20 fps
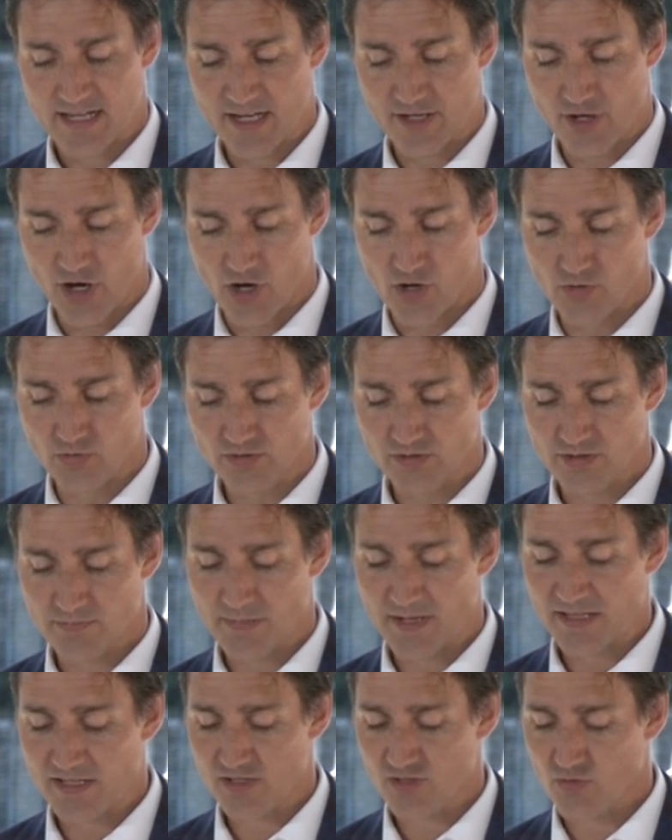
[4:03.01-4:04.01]
and owned
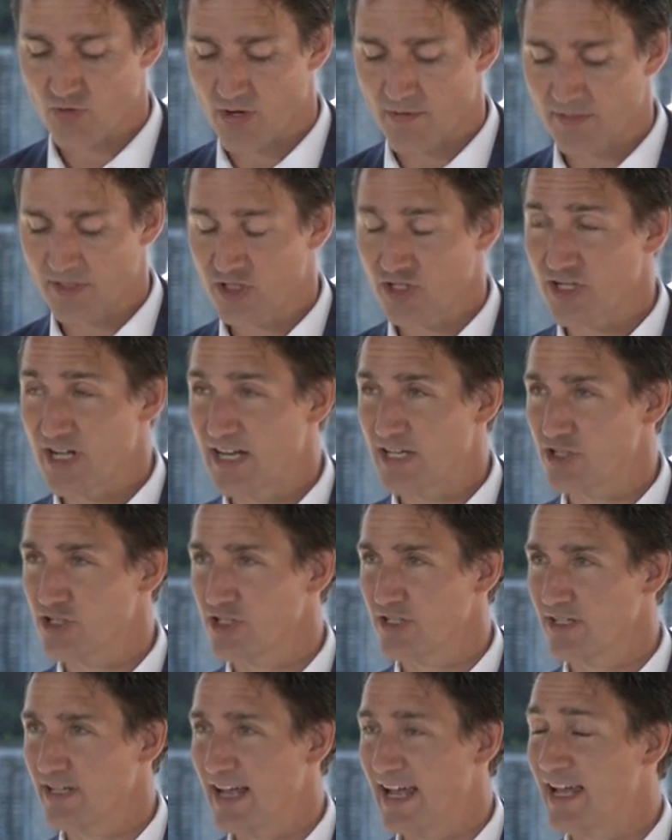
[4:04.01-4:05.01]
by the Squamish
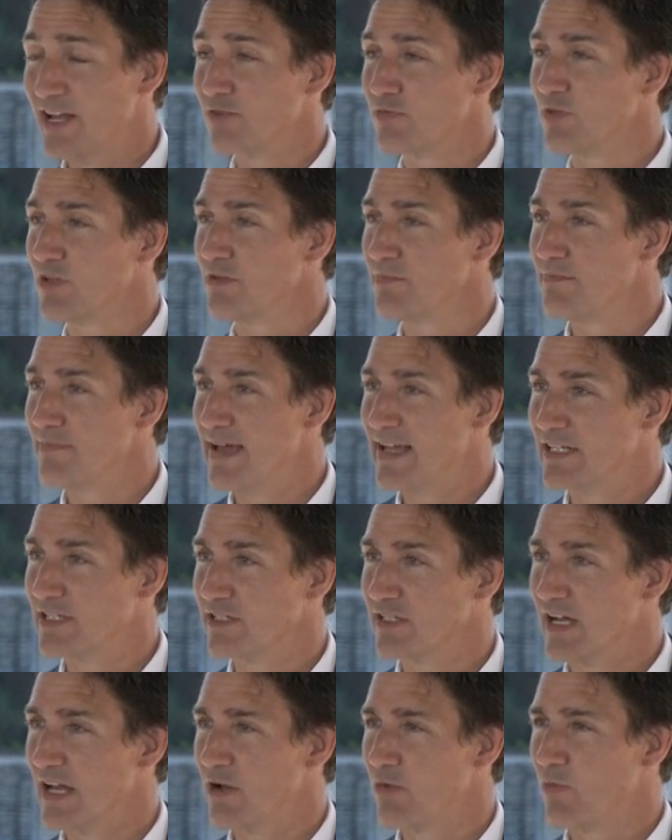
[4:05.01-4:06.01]
Nation and will
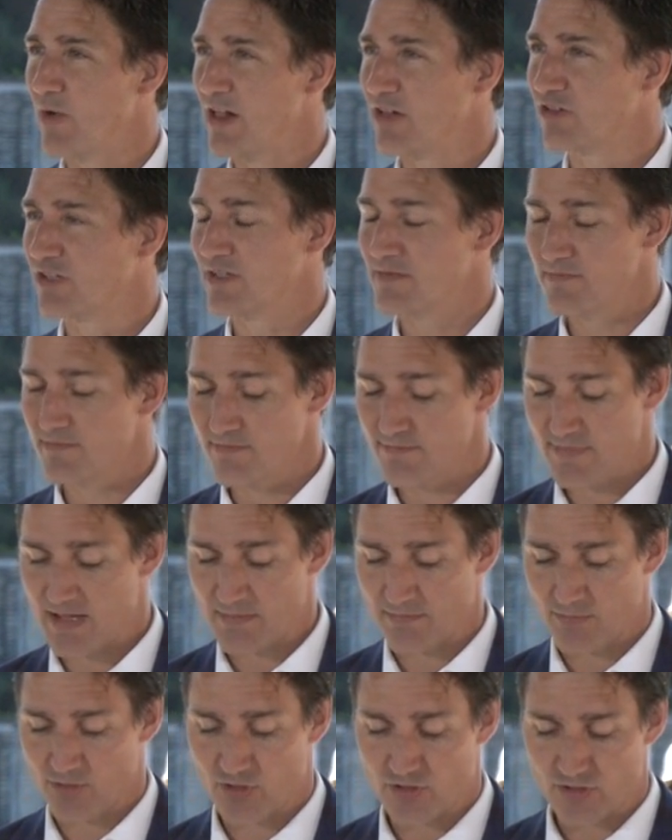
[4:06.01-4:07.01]
welcome
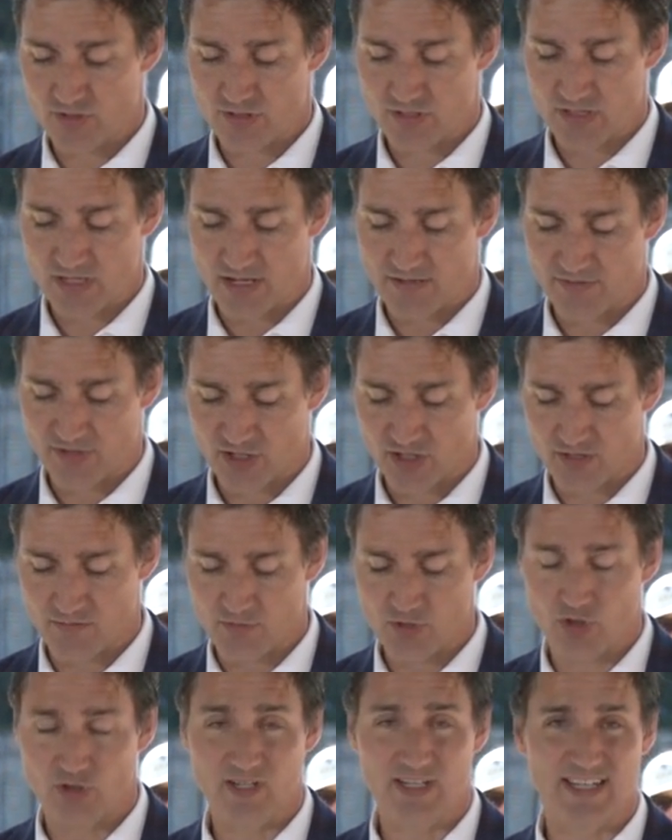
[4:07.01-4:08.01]
members of the
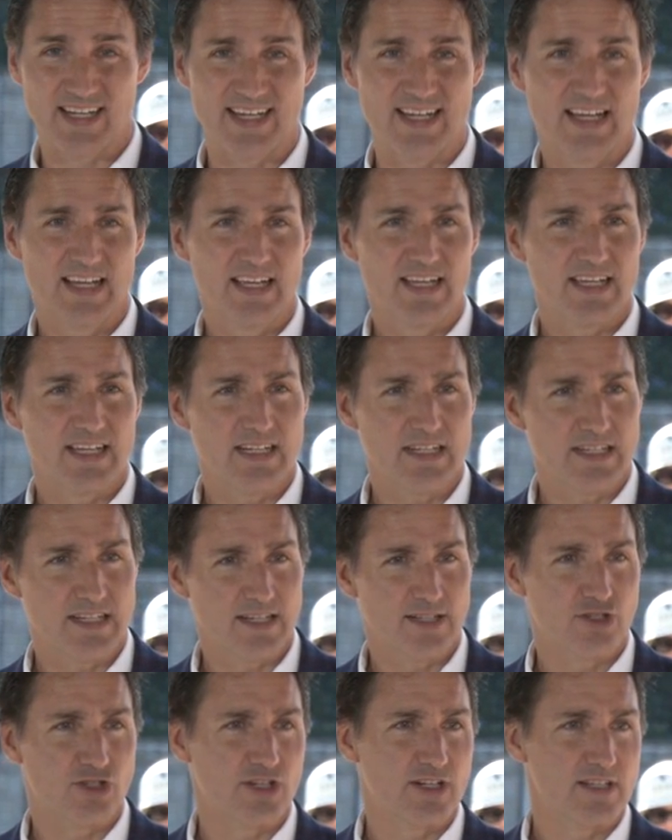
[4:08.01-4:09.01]
community,
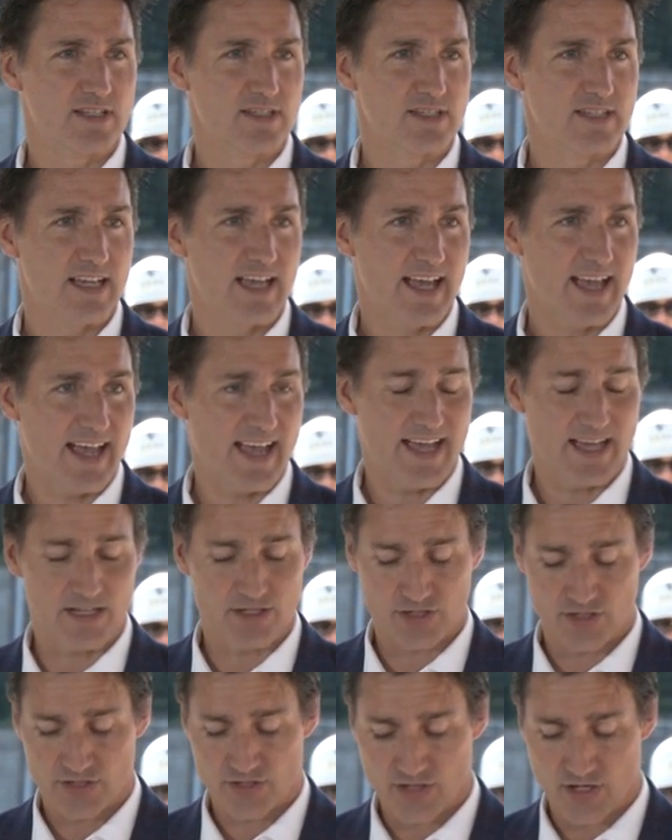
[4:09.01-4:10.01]
Indigenous
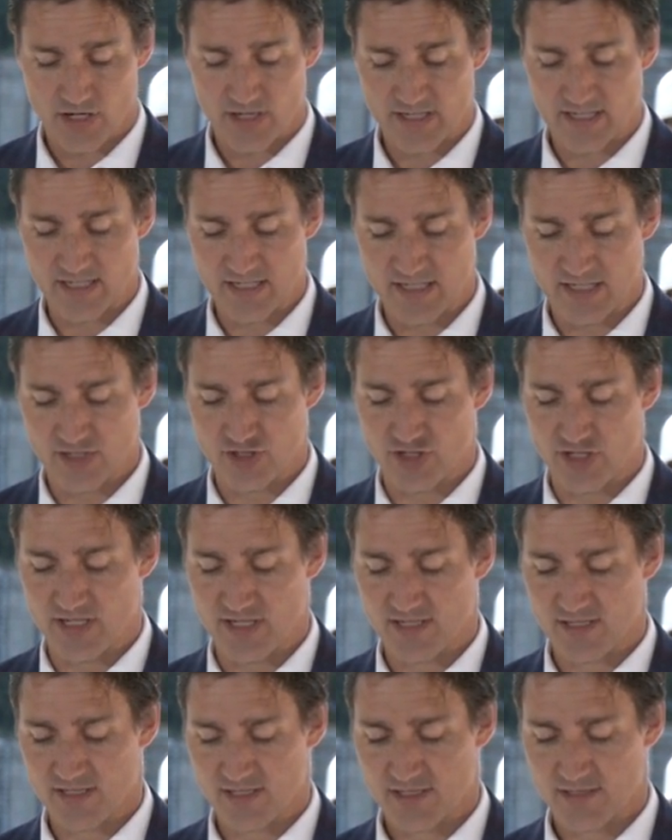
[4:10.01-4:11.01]
and
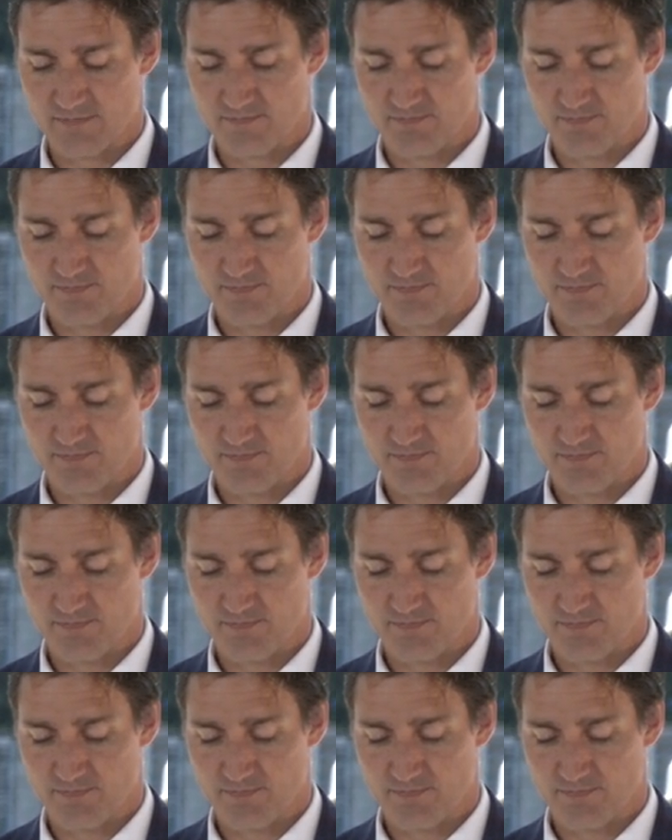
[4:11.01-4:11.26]
non-Indigenous.